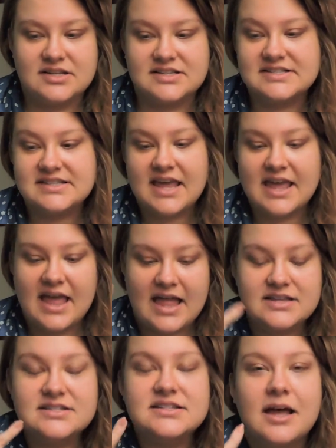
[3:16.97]
is they
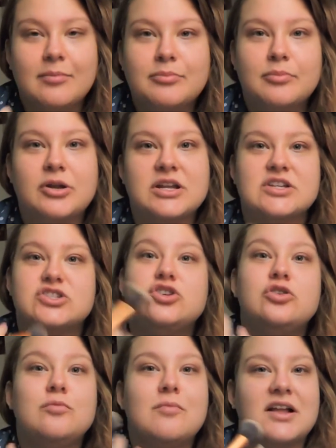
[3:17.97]
end up putting
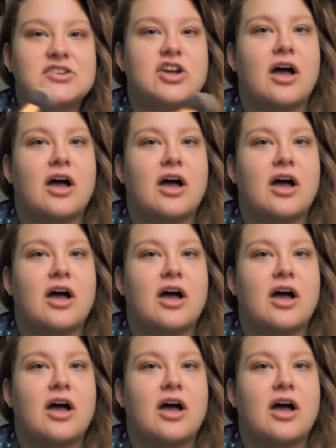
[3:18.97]
too much